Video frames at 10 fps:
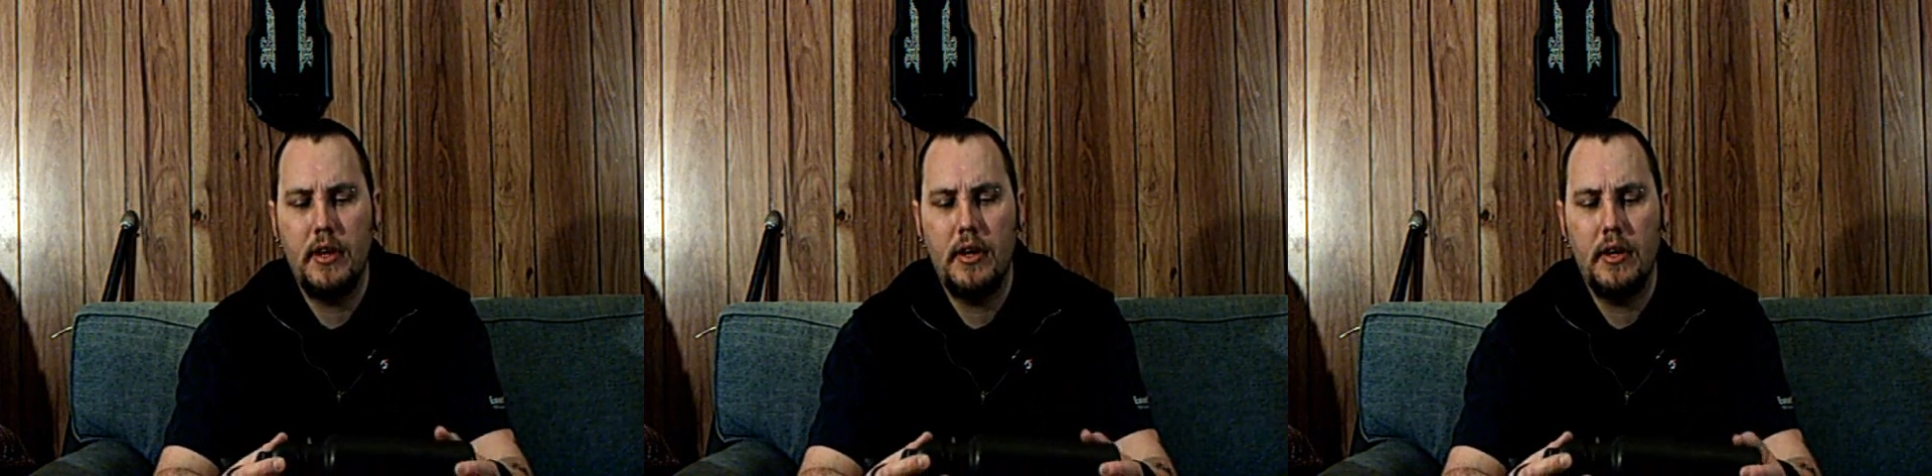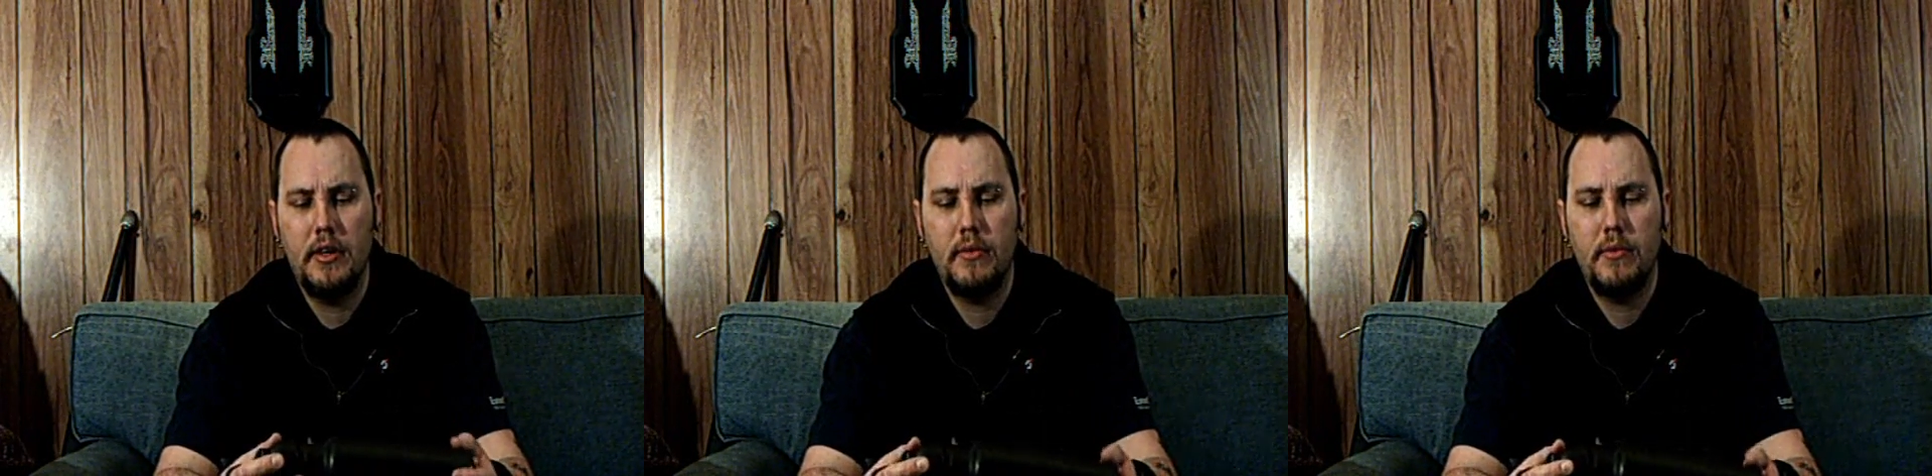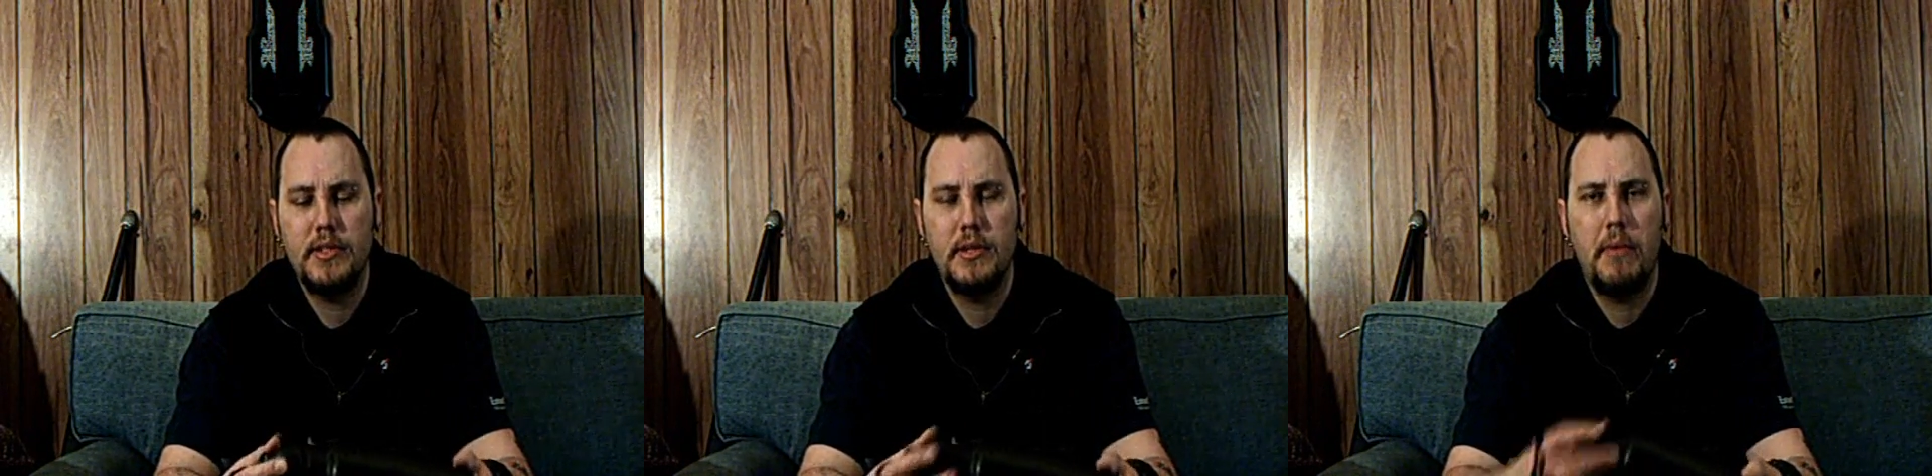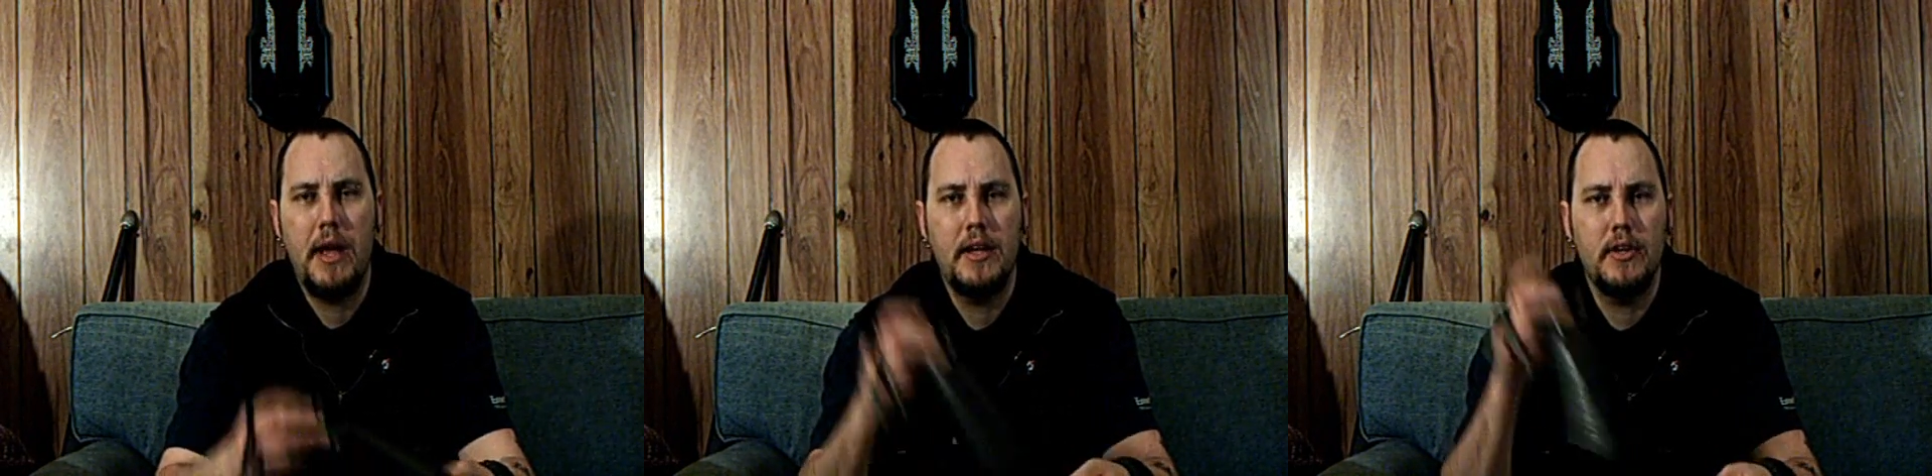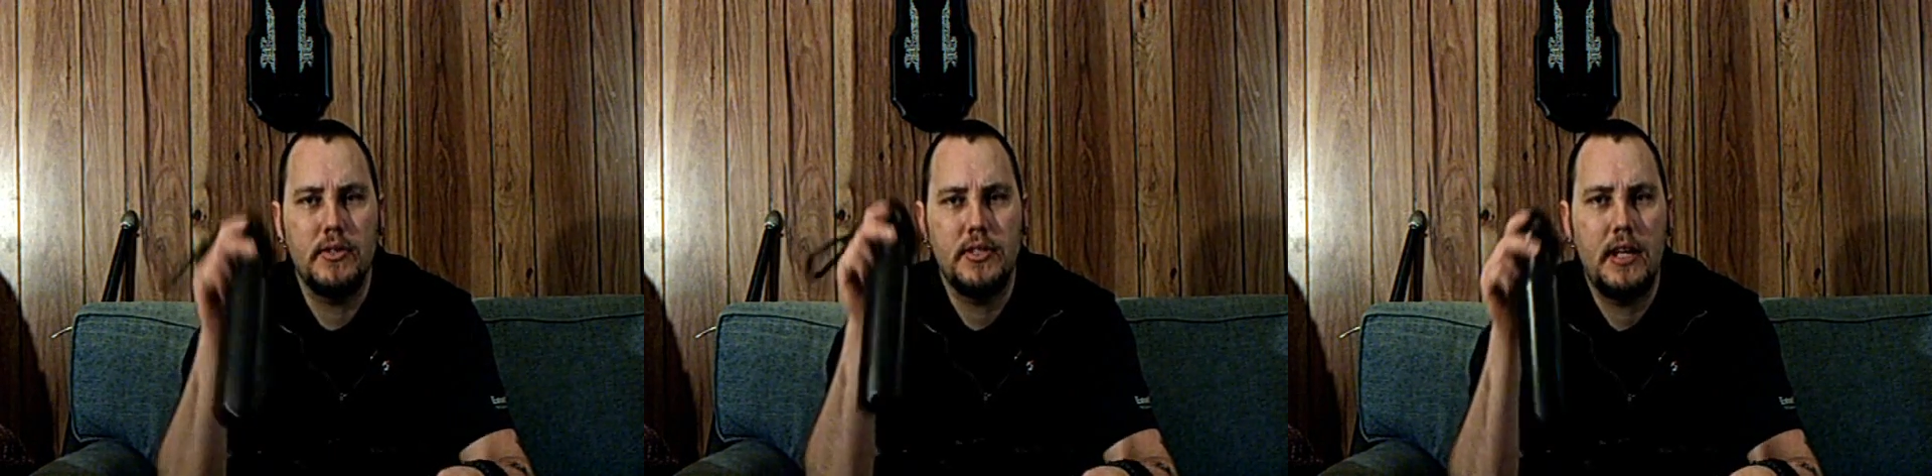the reason to
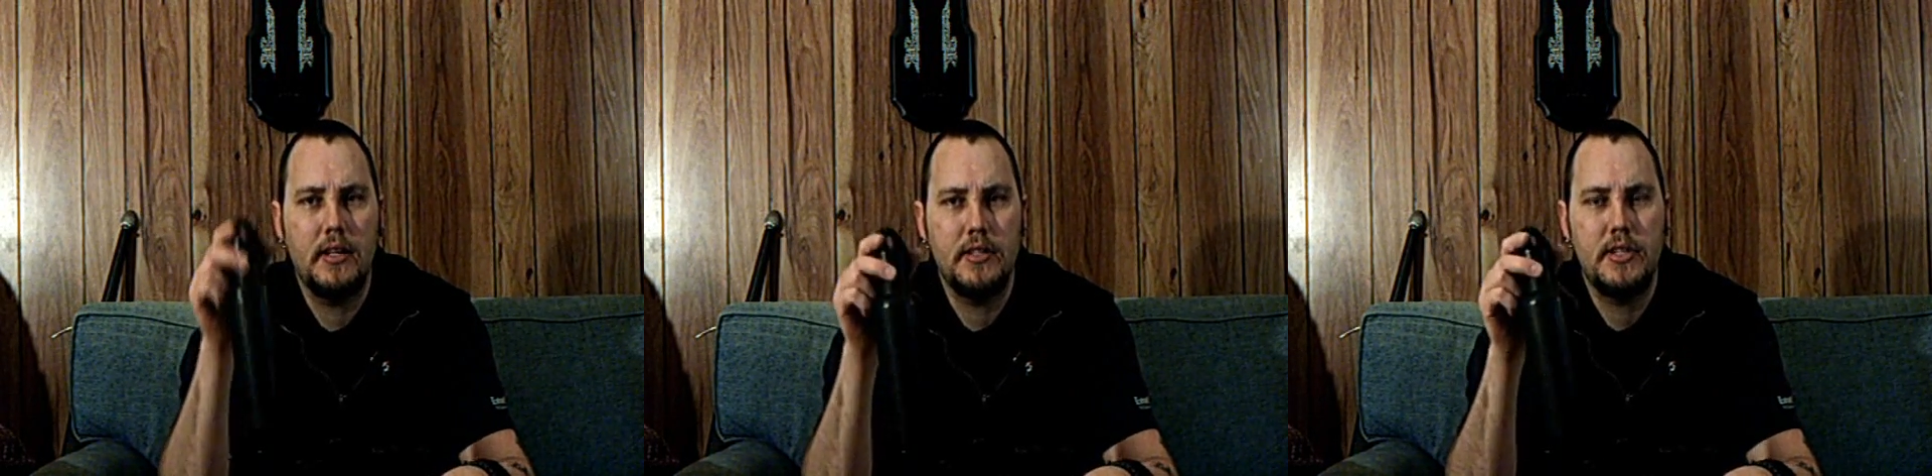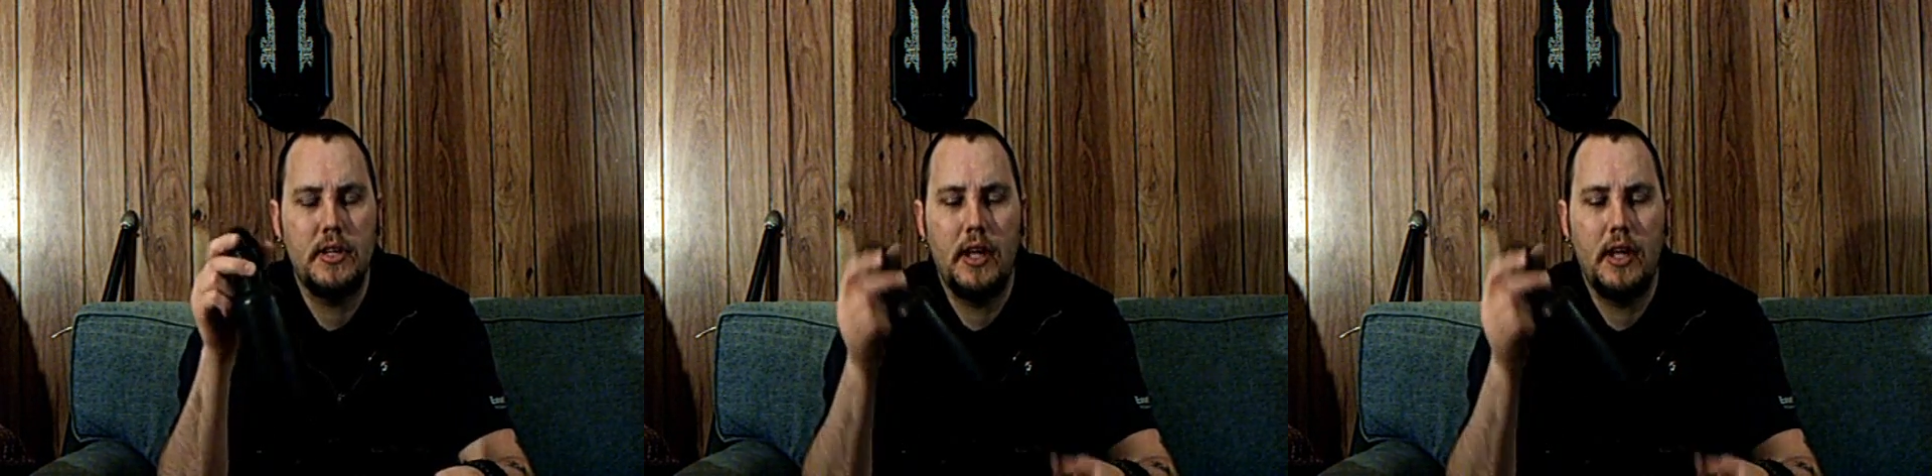paint your stainless